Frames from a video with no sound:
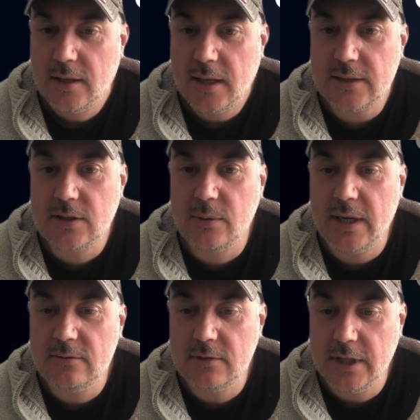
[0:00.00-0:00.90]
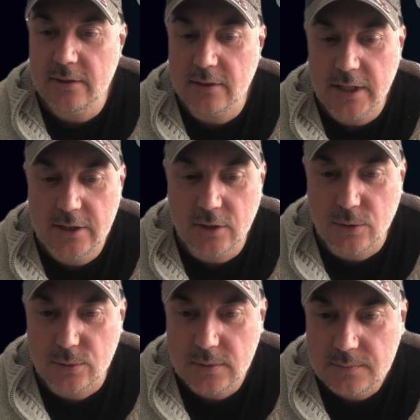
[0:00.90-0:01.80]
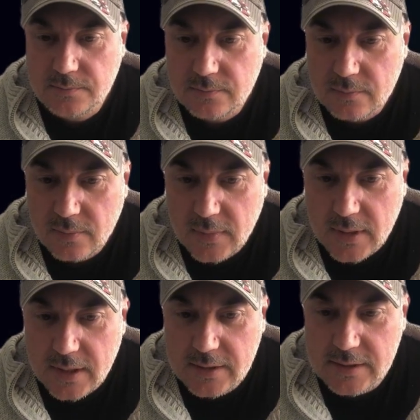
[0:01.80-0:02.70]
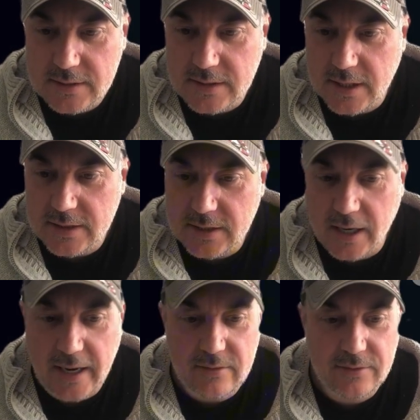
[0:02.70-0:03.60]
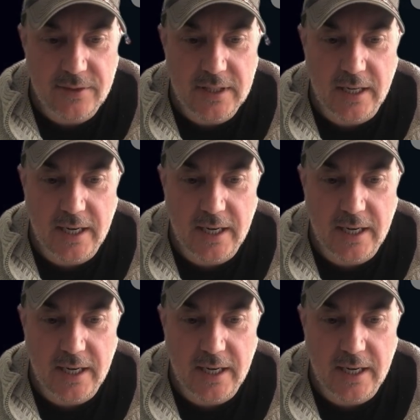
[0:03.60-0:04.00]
That's come out really cool. As you can see, it's got everything that I